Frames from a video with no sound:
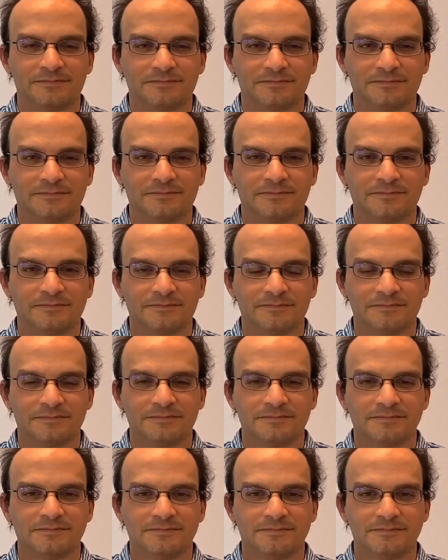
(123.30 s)

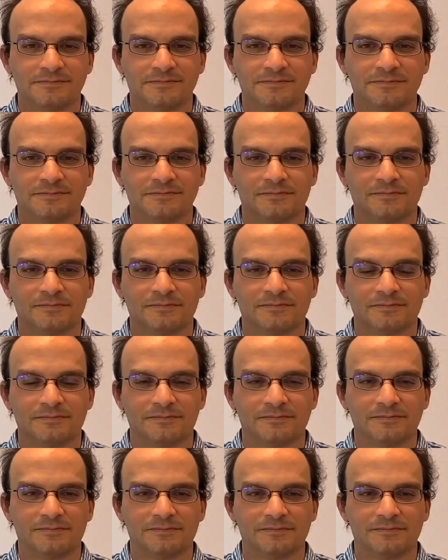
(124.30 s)

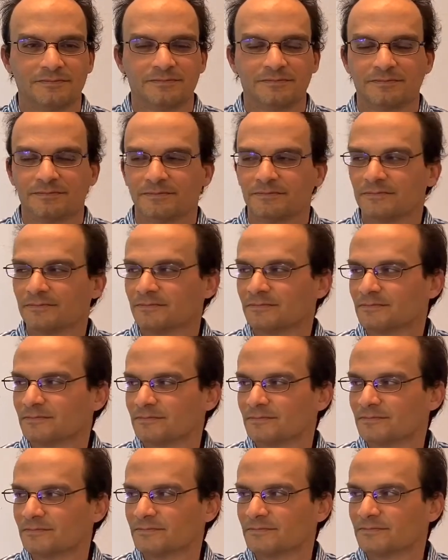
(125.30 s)

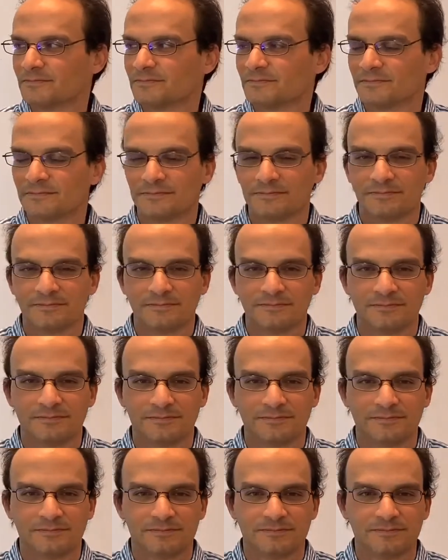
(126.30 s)

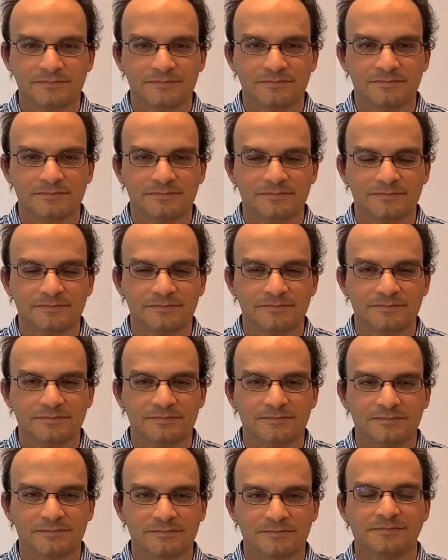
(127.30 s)

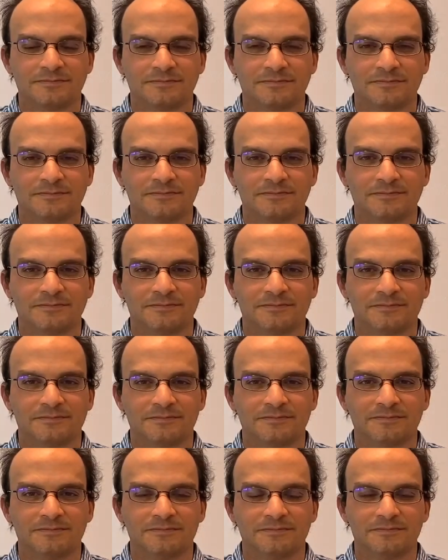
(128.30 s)

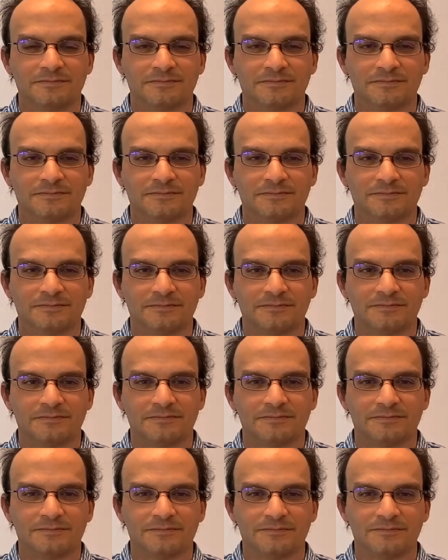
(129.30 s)

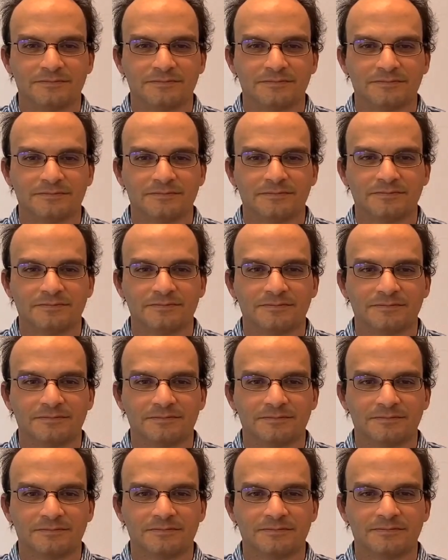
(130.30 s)
The person shown says nothing.